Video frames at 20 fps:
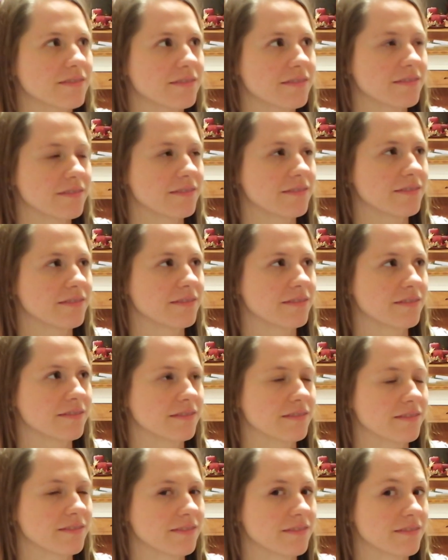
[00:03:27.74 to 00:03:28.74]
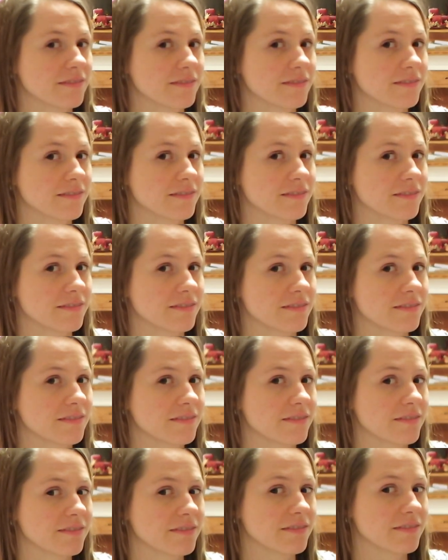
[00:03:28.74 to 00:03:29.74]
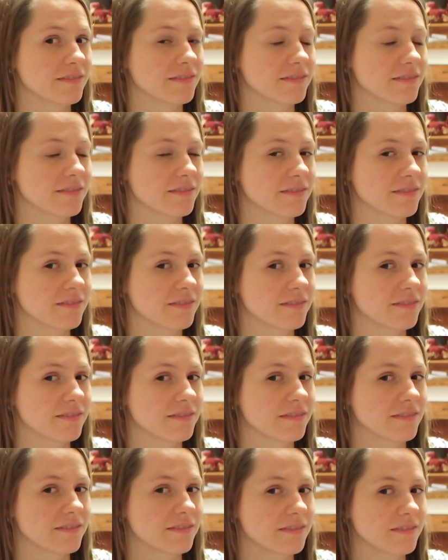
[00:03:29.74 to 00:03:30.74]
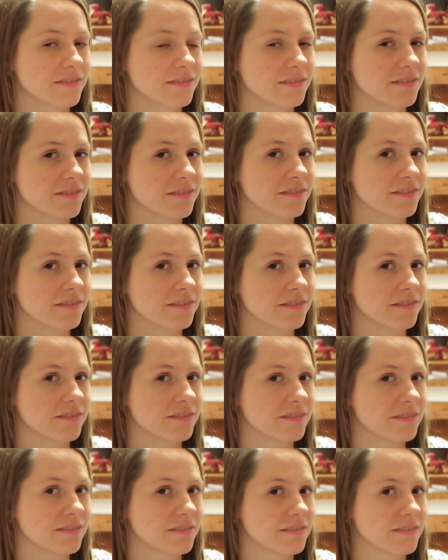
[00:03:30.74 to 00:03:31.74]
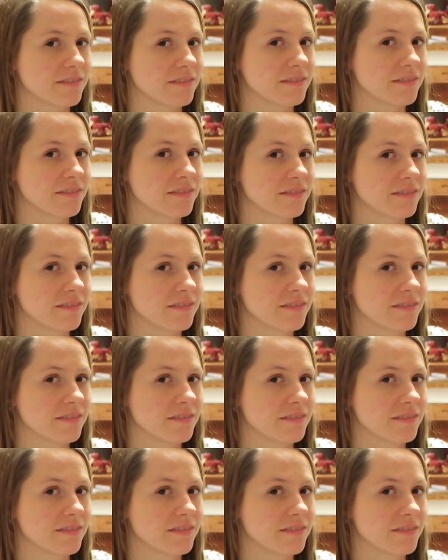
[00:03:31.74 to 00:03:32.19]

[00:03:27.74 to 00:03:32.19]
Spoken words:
(silent)